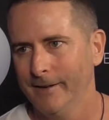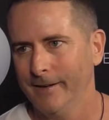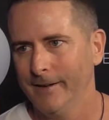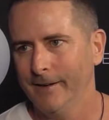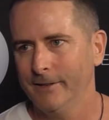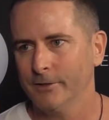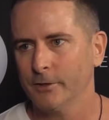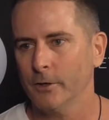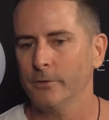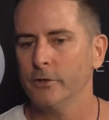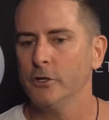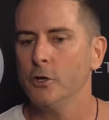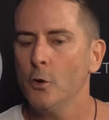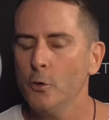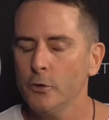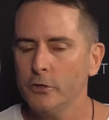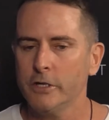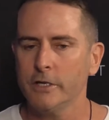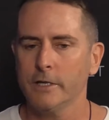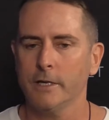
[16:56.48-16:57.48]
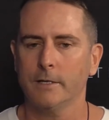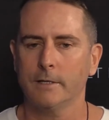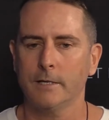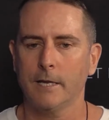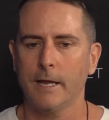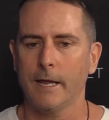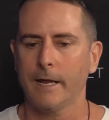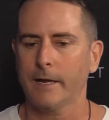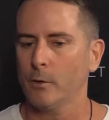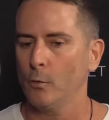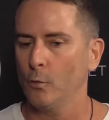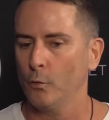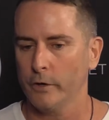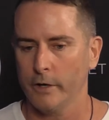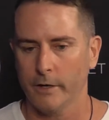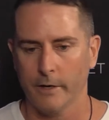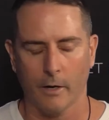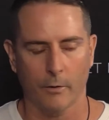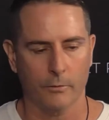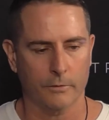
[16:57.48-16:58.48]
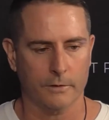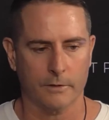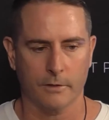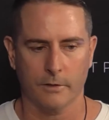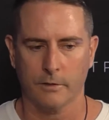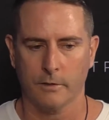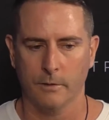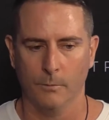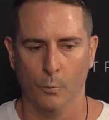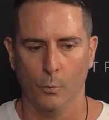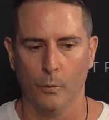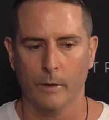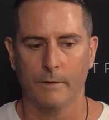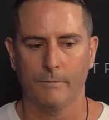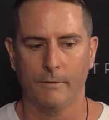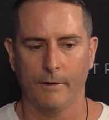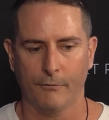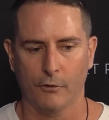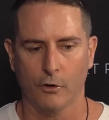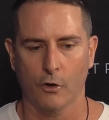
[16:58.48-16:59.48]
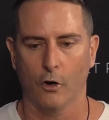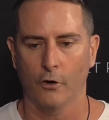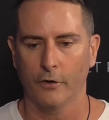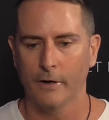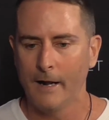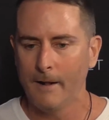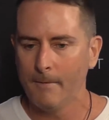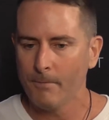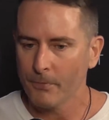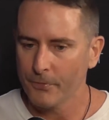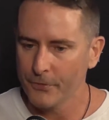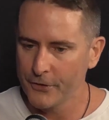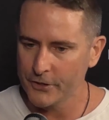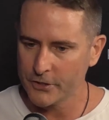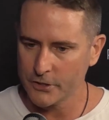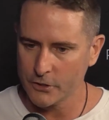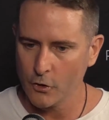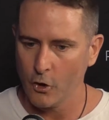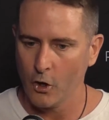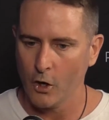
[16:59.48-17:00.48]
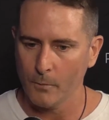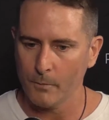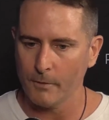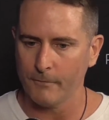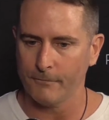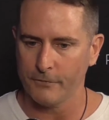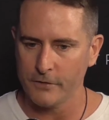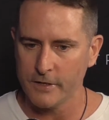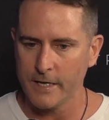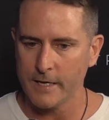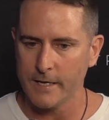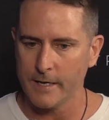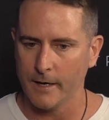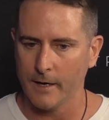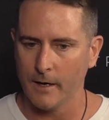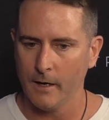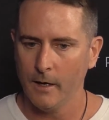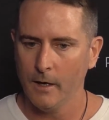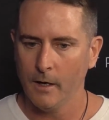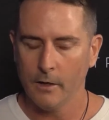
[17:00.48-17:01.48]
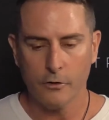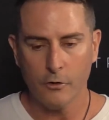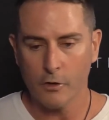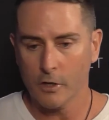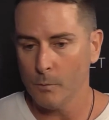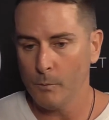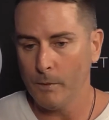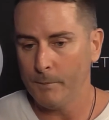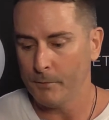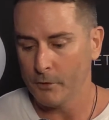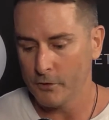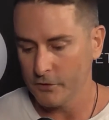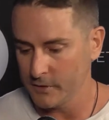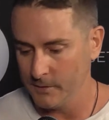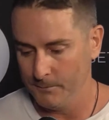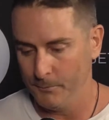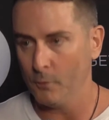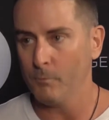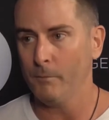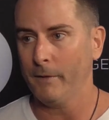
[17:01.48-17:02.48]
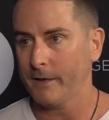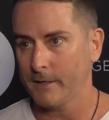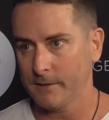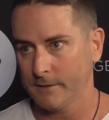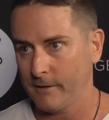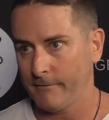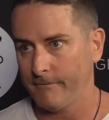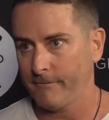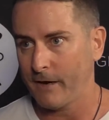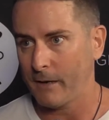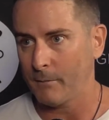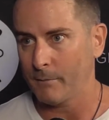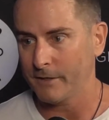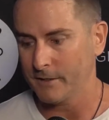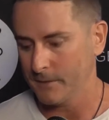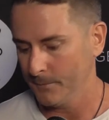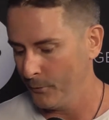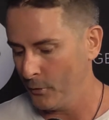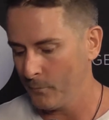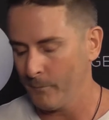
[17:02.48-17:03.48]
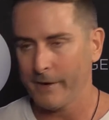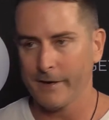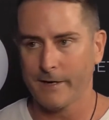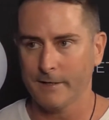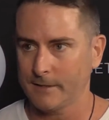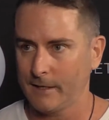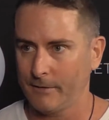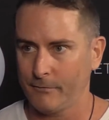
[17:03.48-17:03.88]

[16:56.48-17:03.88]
So using your tech or your note system or whatever you've got this time of year, you can win because the bookmakers have families. The bookmakers have